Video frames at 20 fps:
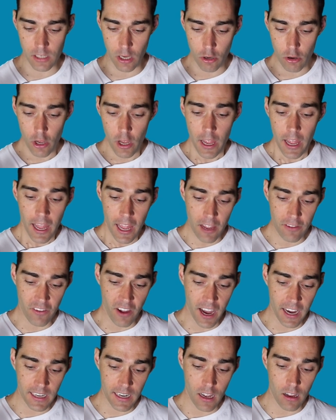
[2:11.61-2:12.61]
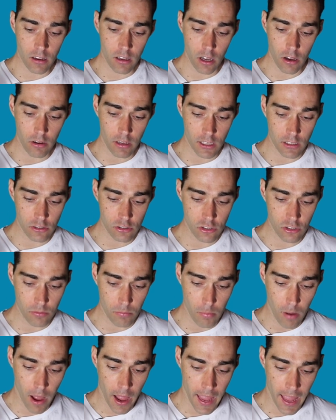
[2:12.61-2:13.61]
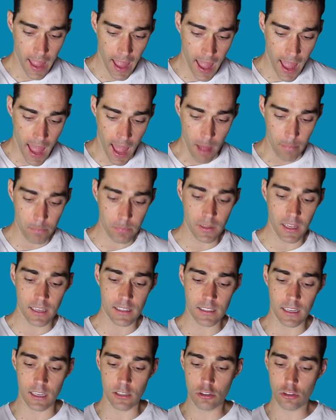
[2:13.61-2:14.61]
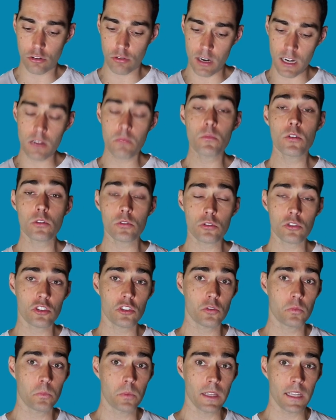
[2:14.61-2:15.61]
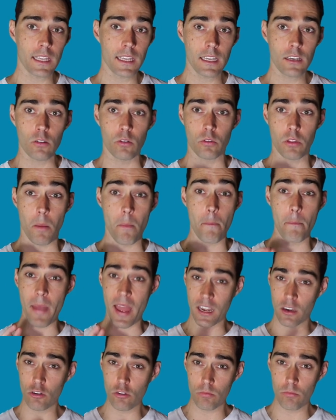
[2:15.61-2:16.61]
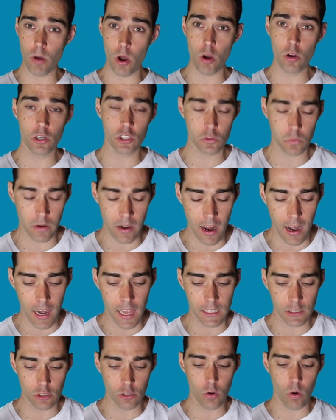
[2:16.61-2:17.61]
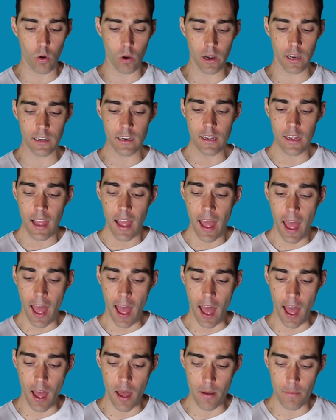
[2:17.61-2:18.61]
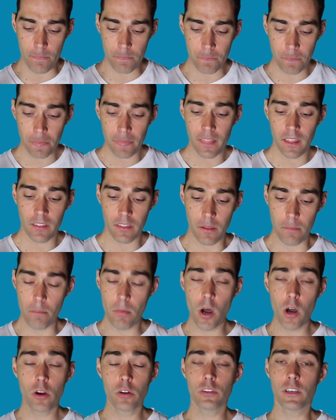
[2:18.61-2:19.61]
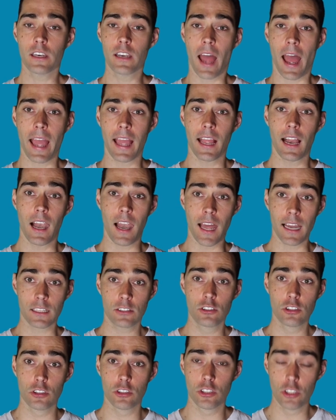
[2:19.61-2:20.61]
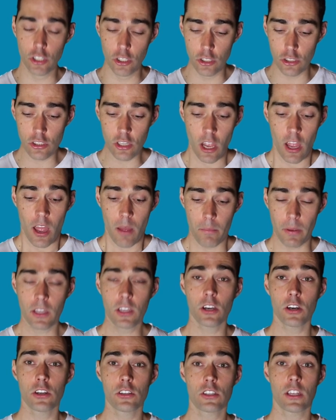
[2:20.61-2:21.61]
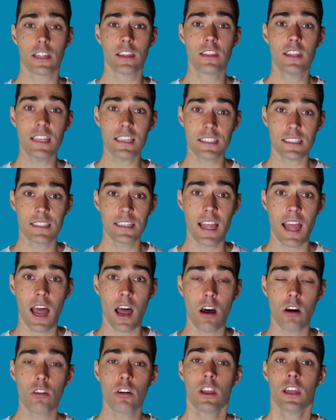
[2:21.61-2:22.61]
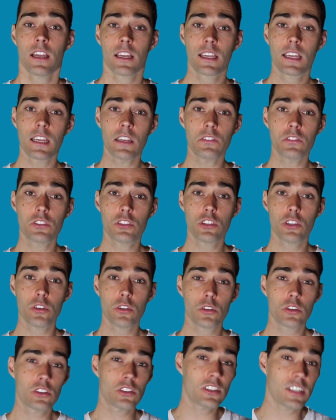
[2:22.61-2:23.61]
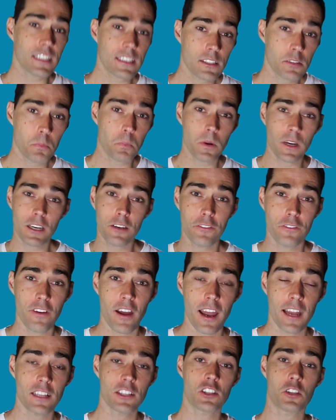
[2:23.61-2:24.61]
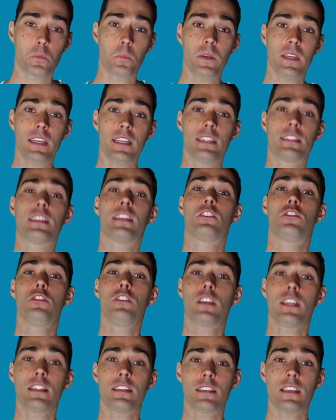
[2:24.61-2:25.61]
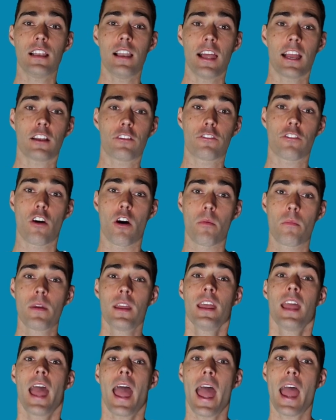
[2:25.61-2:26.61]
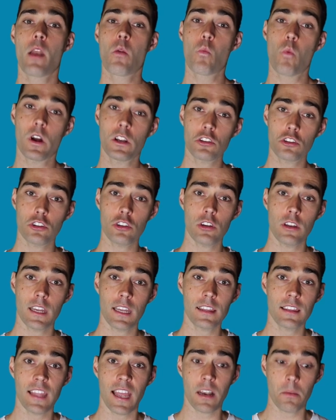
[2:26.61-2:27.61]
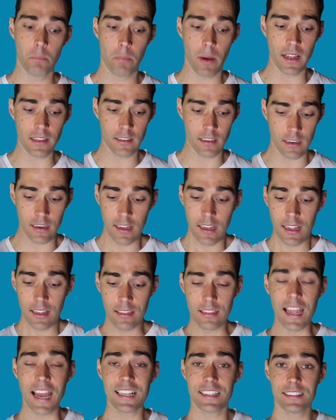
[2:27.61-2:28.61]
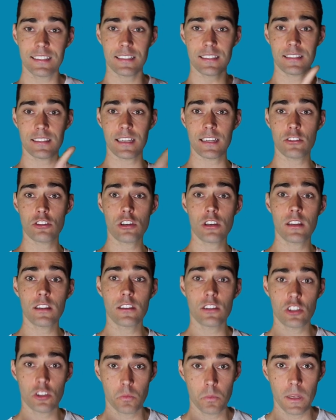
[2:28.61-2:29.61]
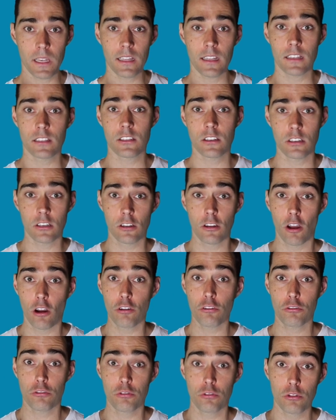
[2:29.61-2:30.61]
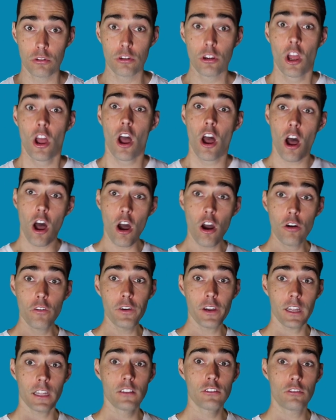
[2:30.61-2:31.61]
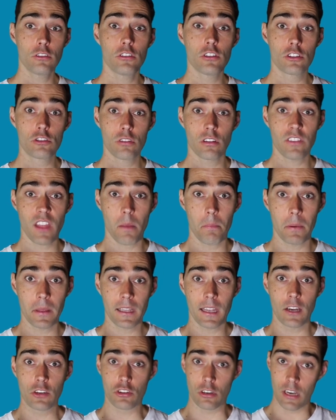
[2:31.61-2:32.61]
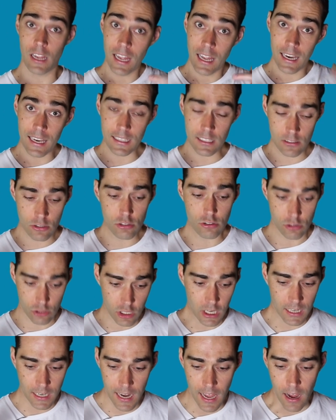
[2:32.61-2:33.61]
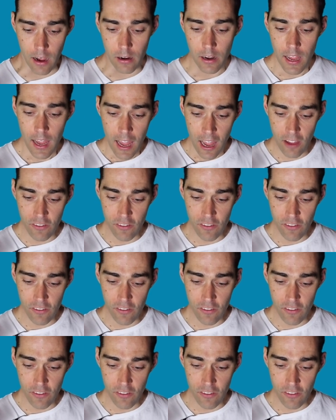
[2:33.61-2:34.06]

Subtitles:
So if I now go into my app, there's a treadmill speed, or the manual mode is what I like to call it, the mode that I like to use, because this now gives you 6 predefined speeds that you can select from, and once you hit that button, that's essentially the speed that's going to go through over into the Zwift application. Let's check it out.